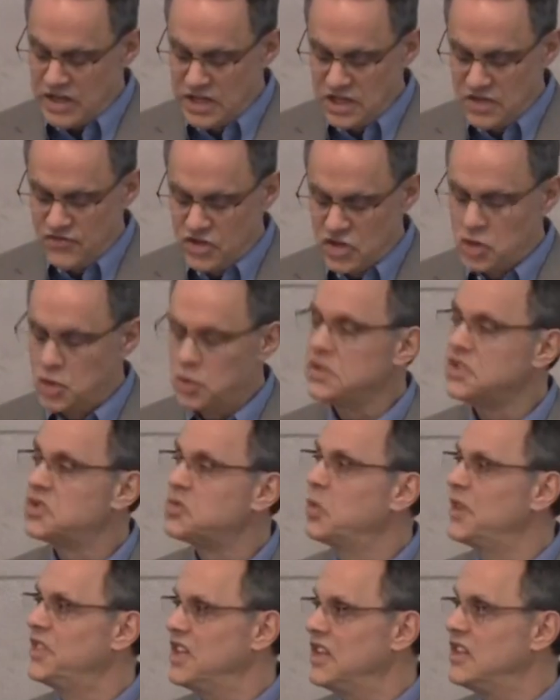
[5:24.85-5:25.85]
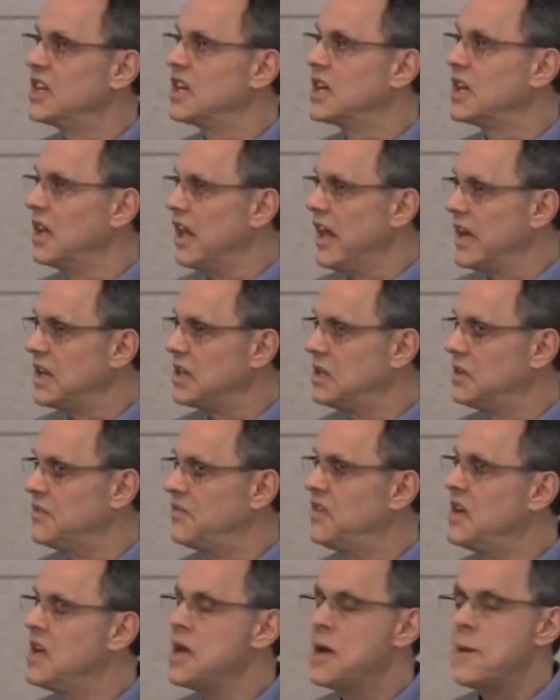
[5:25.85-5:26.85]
individuals within the collective